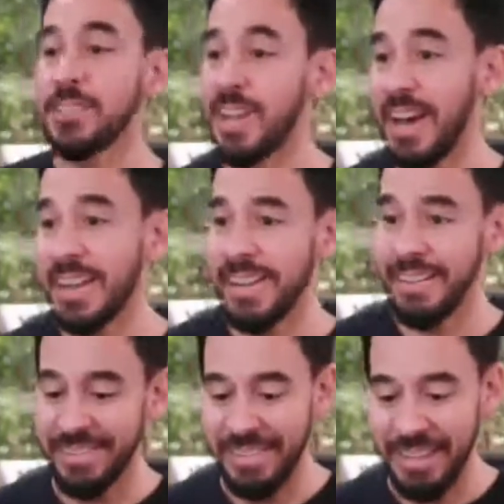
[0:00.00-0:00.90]
just got
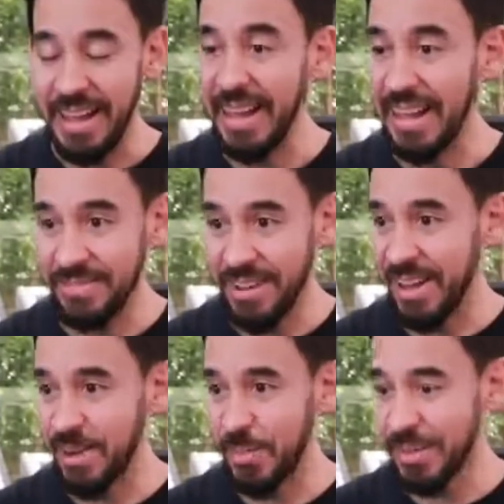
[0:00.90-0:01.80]
it. I have
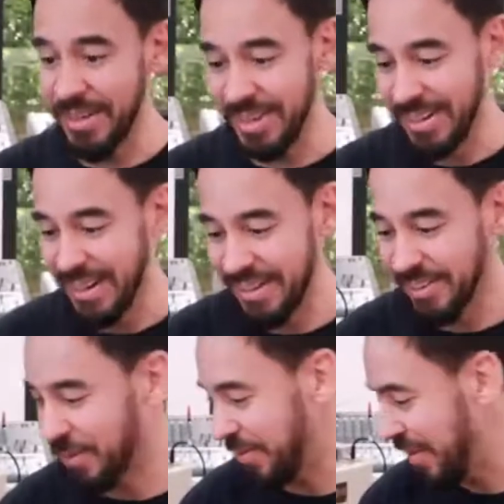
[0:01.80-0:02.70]
not opened it. I
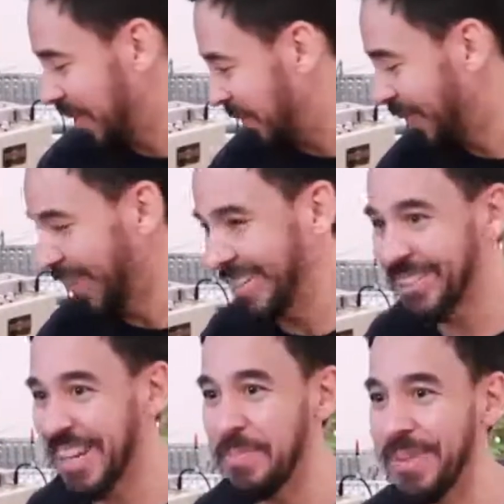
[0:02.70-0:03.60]
don't know
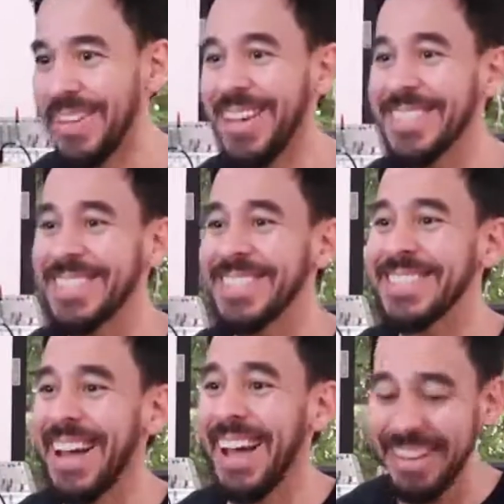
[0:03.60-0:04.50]
what shape it is
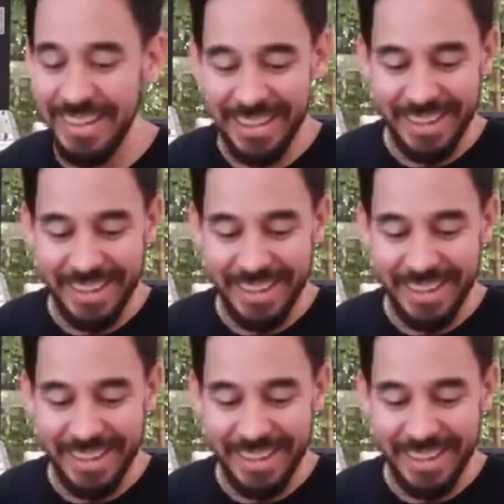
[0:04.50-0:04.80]
inside.